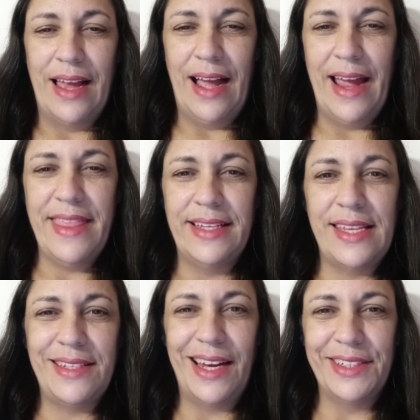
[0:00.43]
Hi,
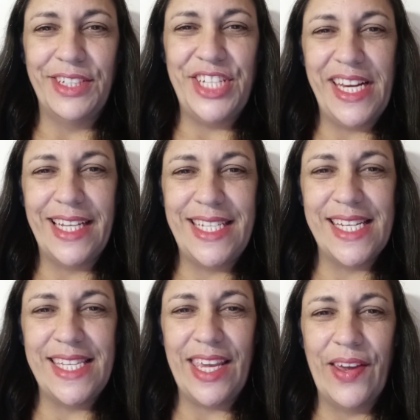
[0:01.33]
this is Dr. Gina
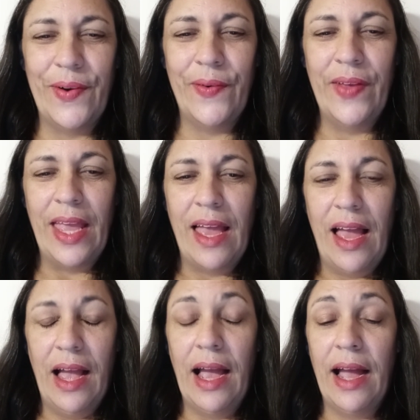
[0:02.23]
Tizio.
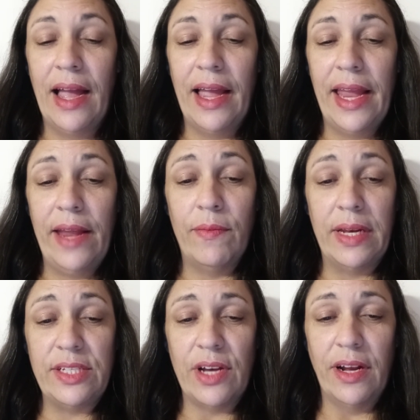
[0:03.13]
I
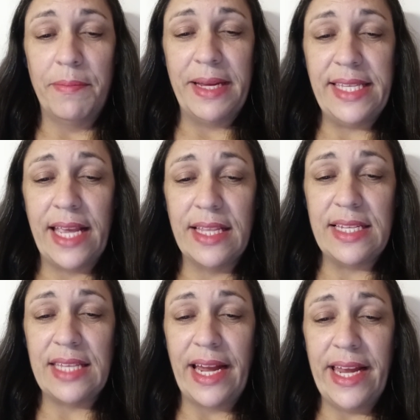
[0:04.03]
want to start off by saying
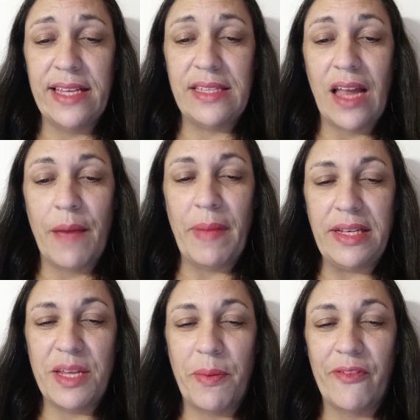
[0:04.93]
this site is not
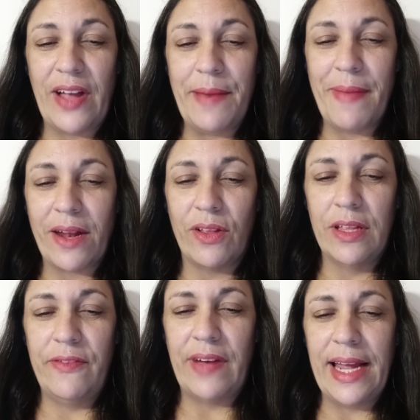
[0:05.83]
meant to provide
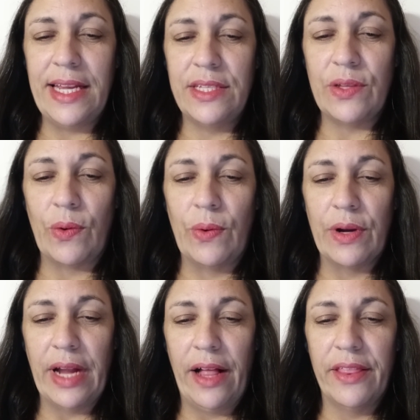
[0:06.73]
medical advice
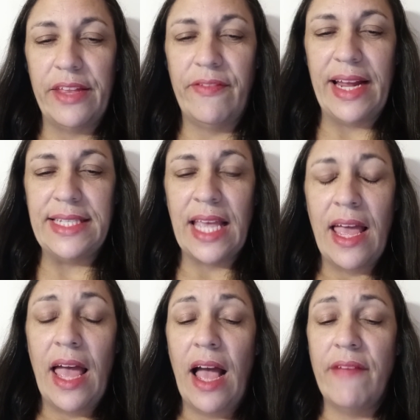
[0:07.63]
or health advice
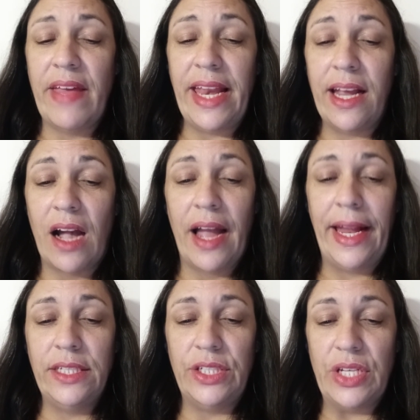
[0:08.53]
of any
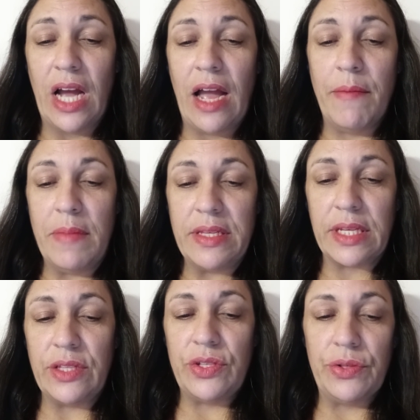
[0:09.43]
kind. Do not
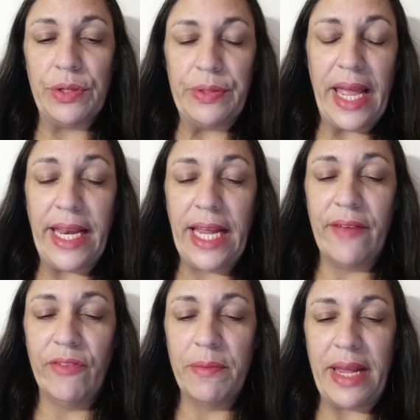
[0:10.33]
misconstrue any
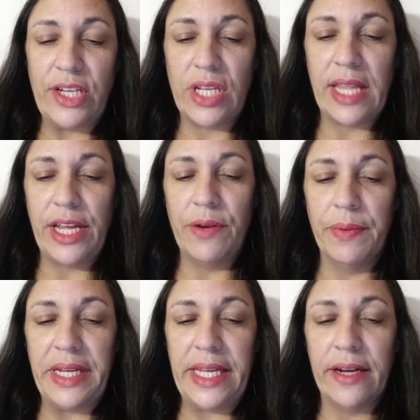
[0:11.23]
information that you
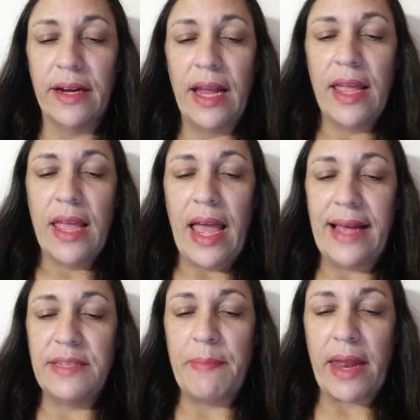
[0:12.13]
read here
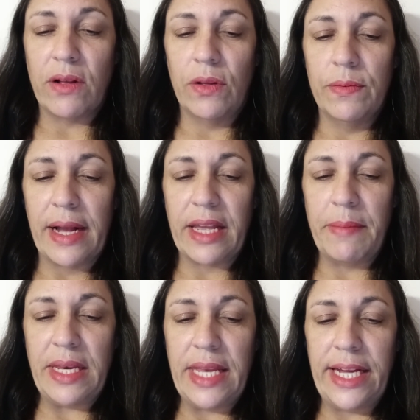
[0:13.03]
as medical
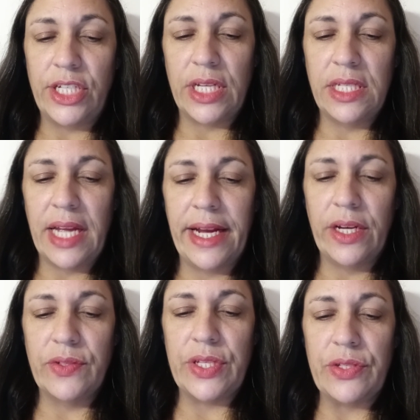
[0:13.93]
recommendation,
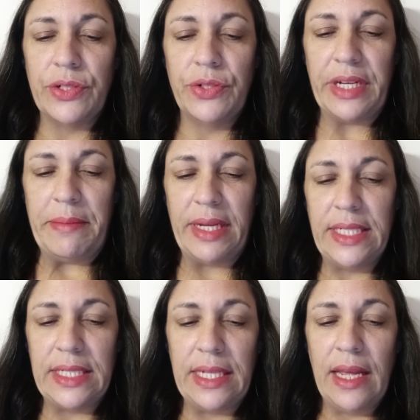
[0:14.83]
diagnosis, or
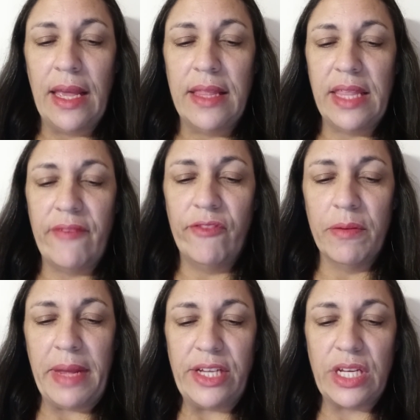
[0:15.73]
treatment. The
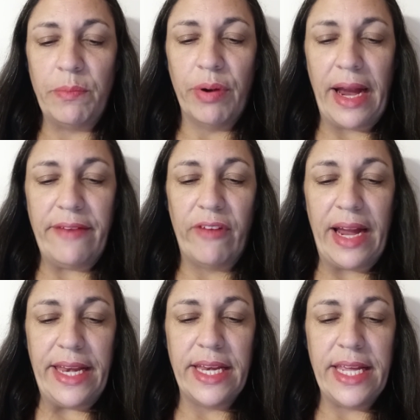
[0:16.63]
information
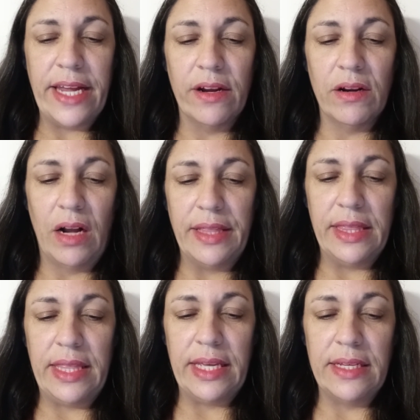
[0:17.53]
provided here
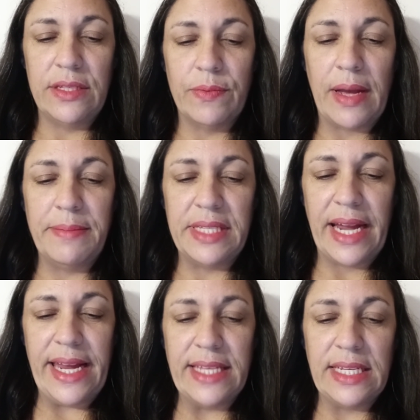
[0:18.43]
on this
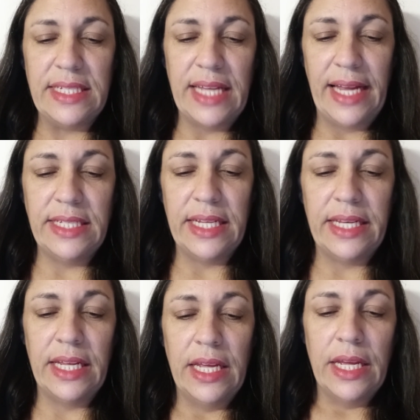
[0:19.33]
website is
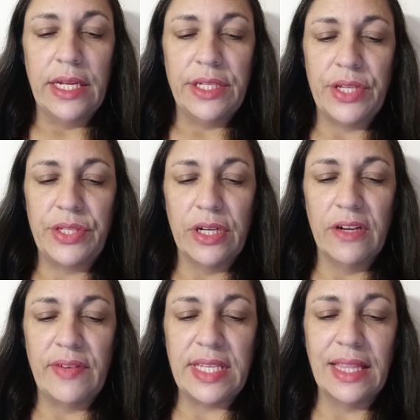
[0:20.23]
intended to
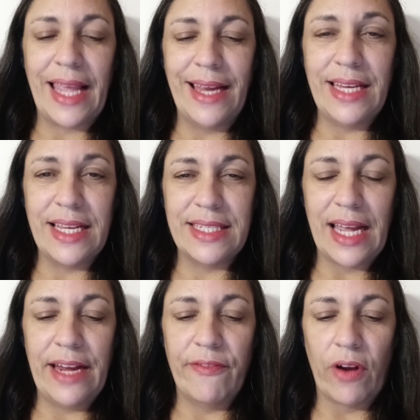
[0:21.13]
serve as a landing
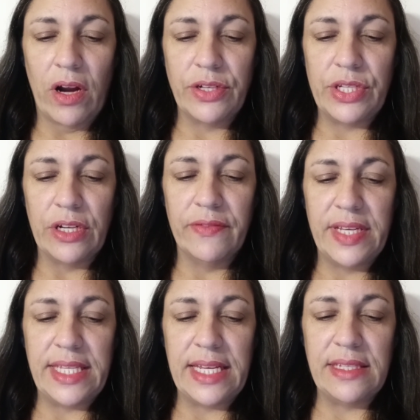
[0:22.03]
site for our
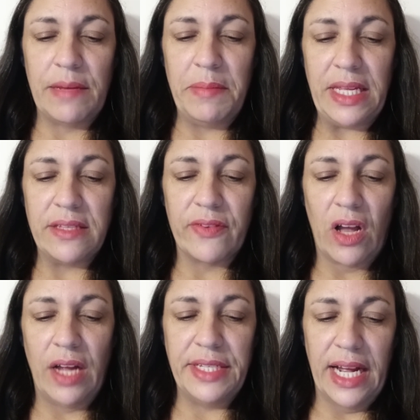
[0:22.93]
services, a means of
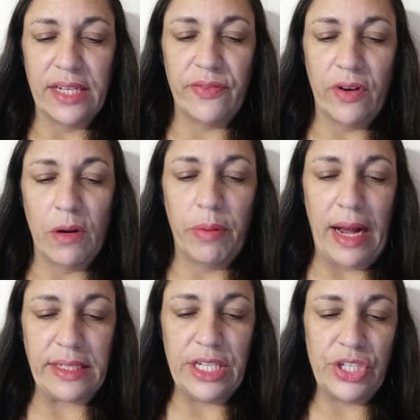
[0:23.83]
contact for our
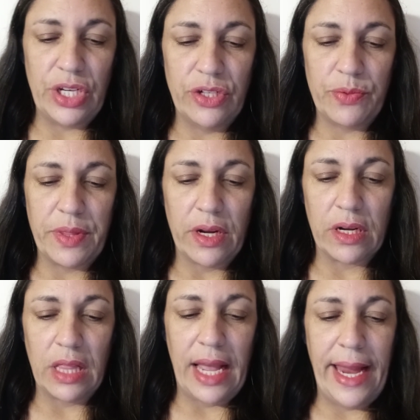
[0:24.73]
practitioners with our
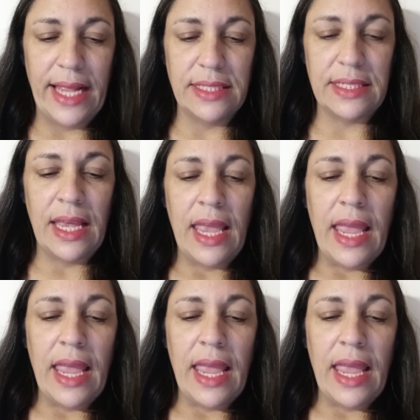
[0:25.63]
clients,